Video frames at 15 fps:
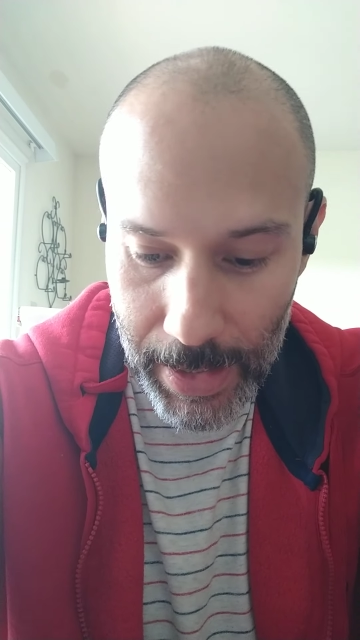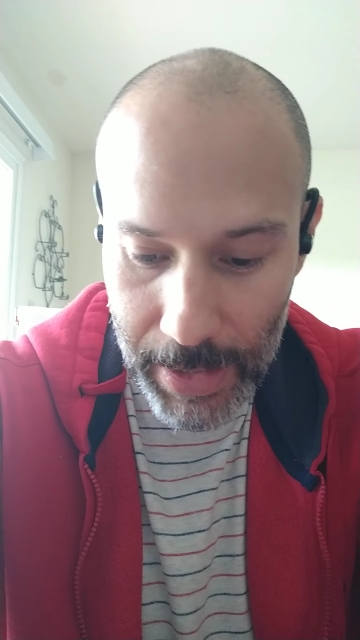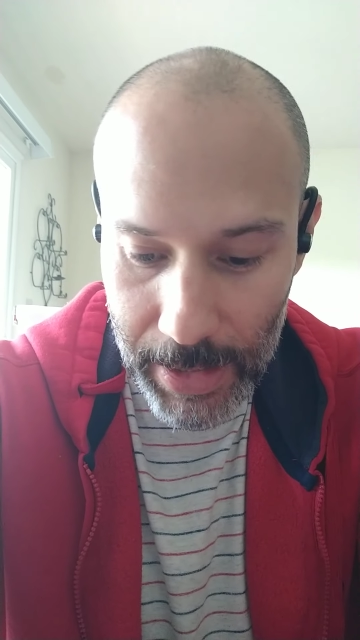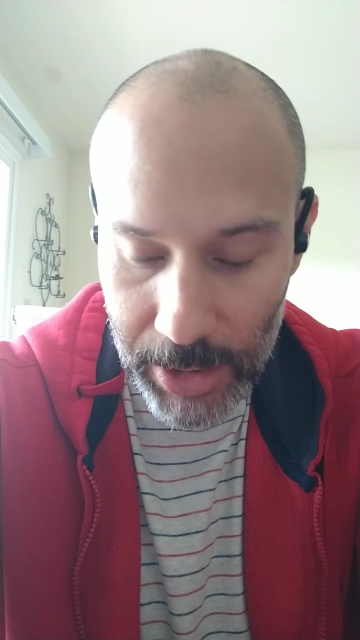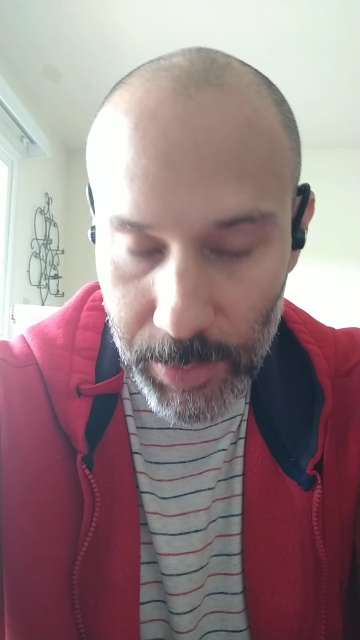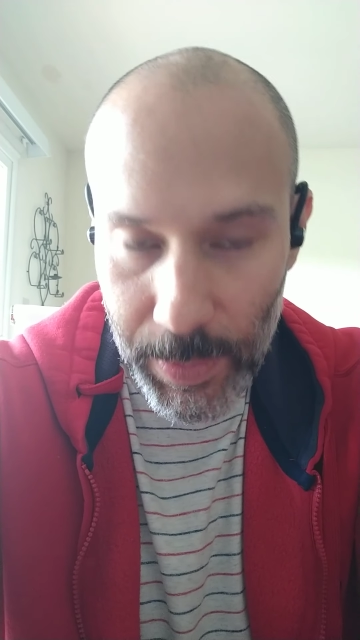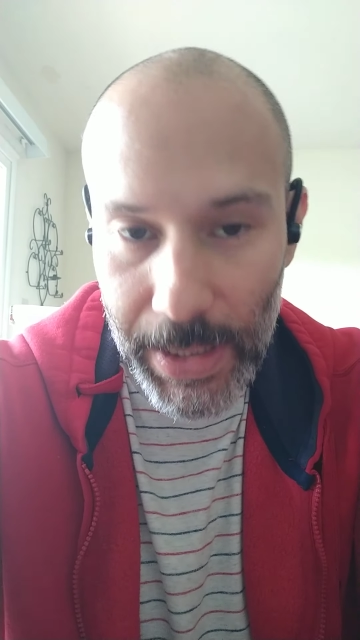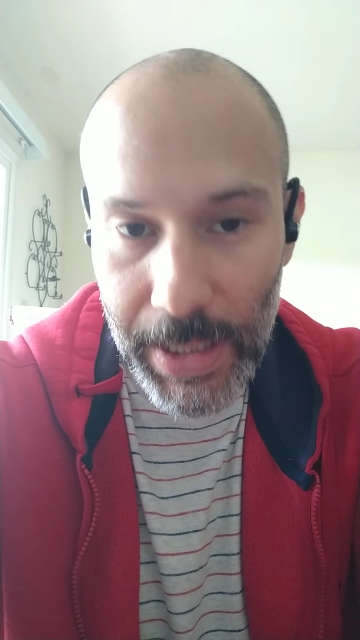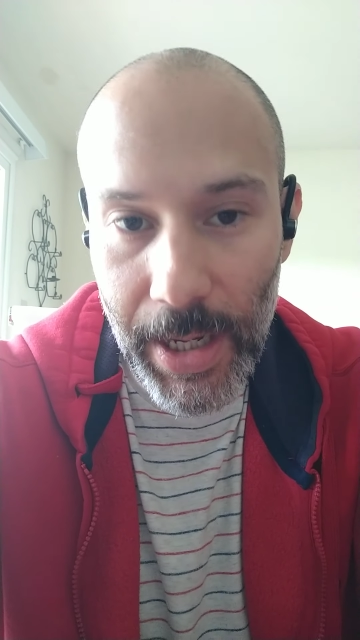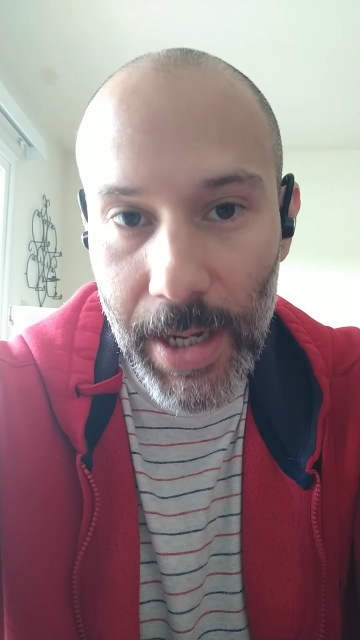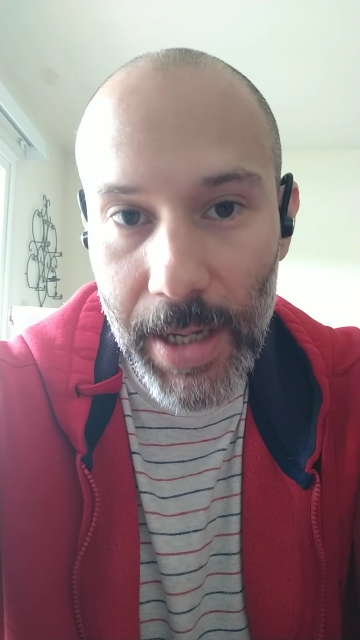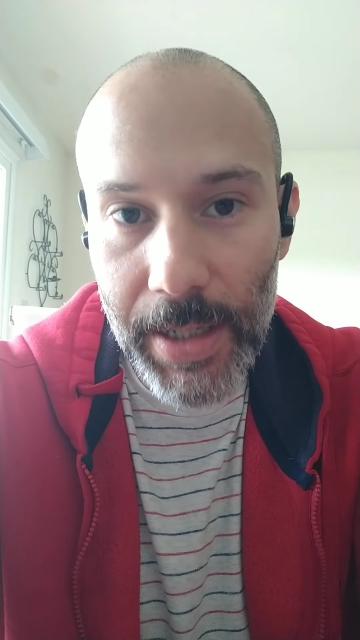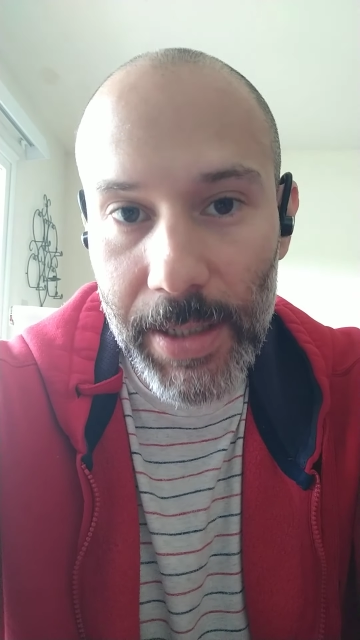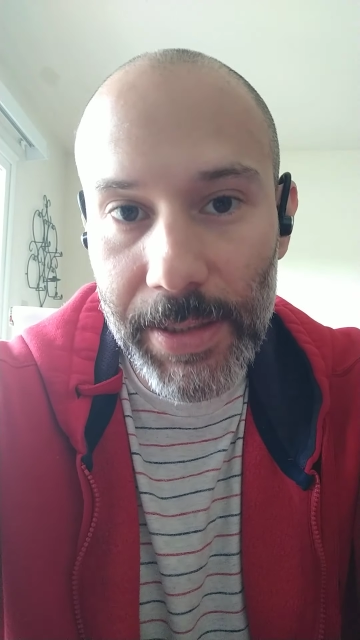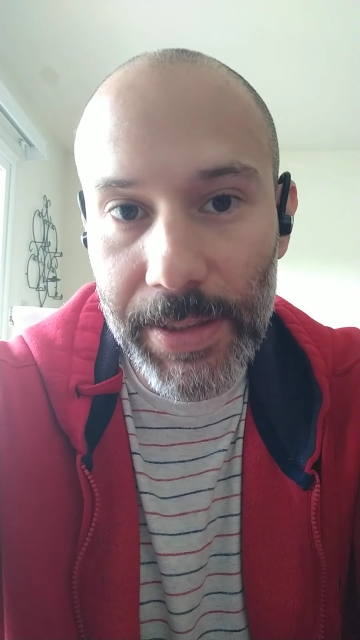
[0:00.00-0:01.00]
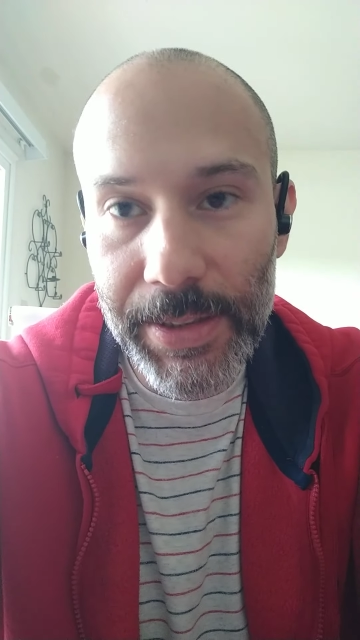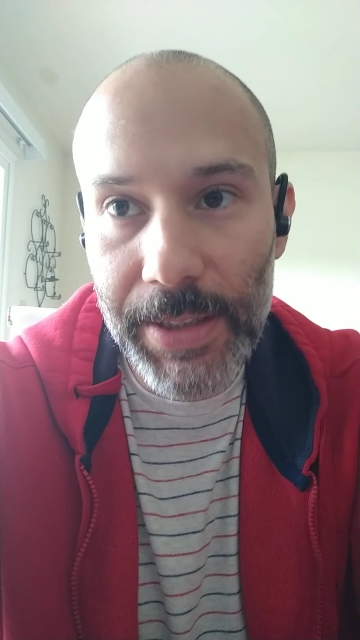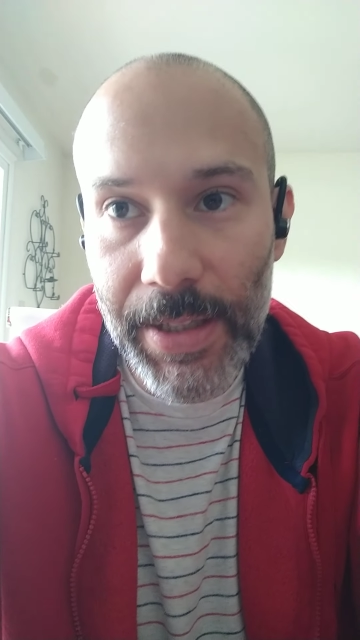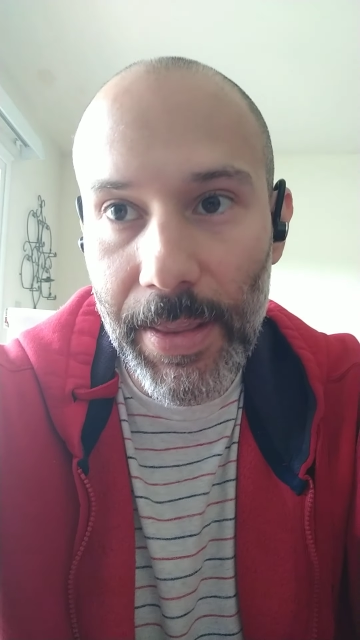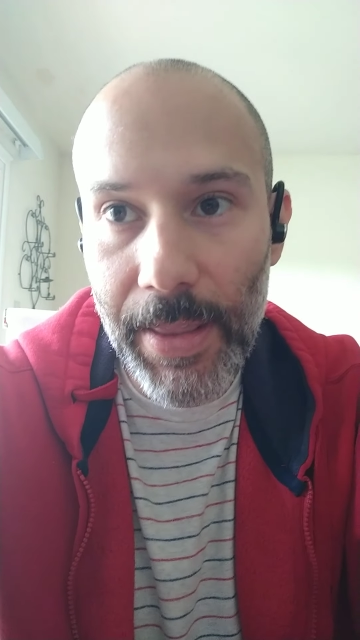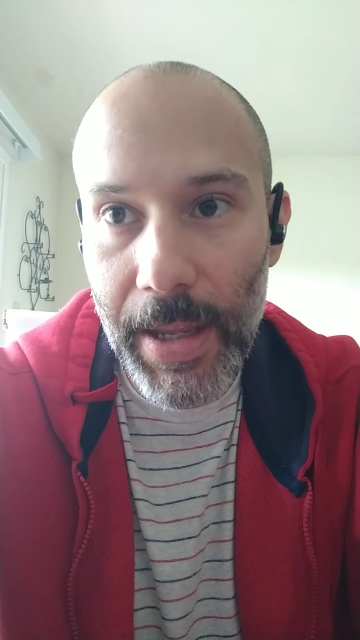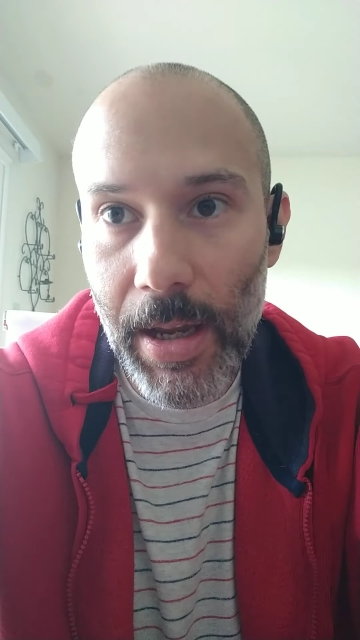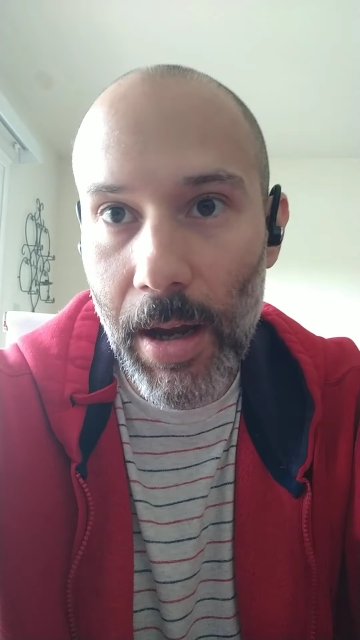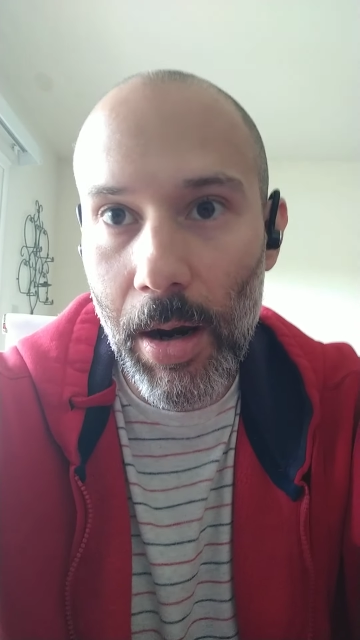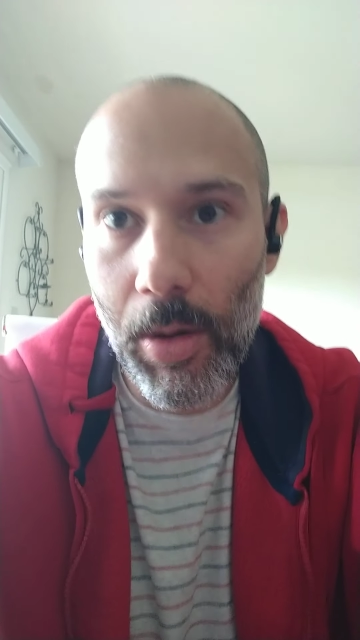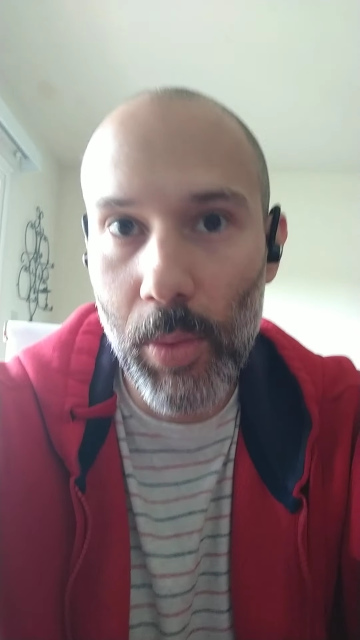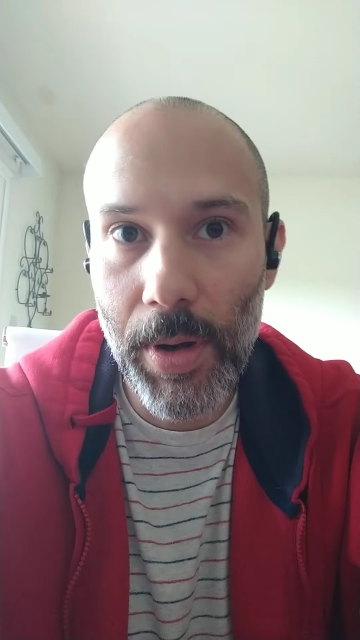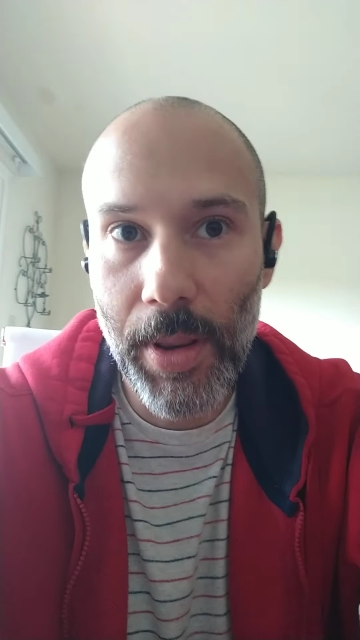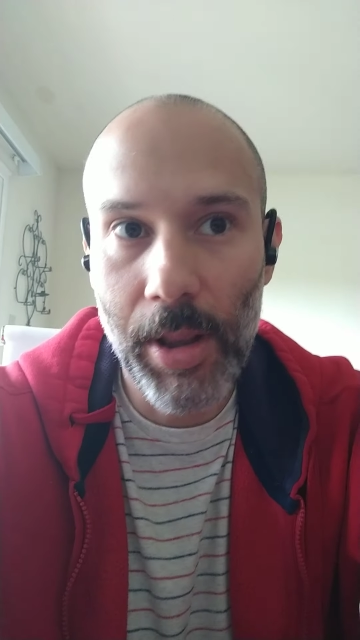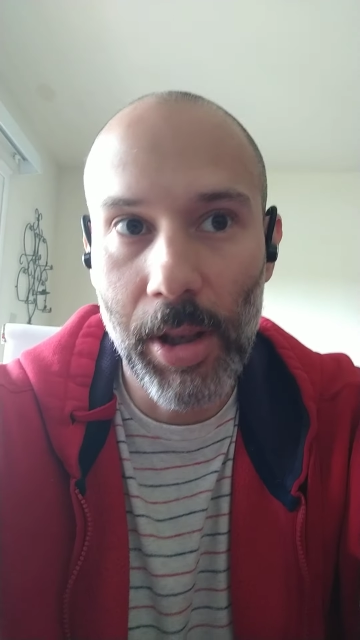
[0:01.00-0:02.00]
is because they are
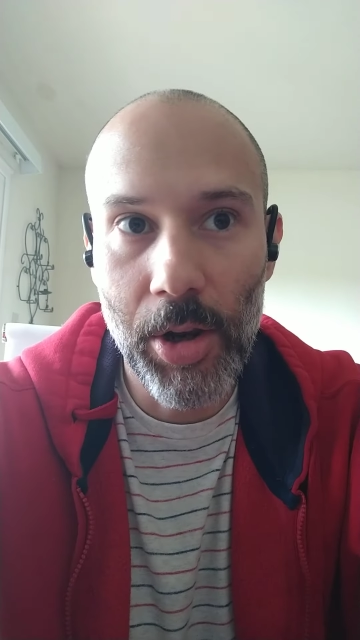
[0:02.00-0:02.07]
one of the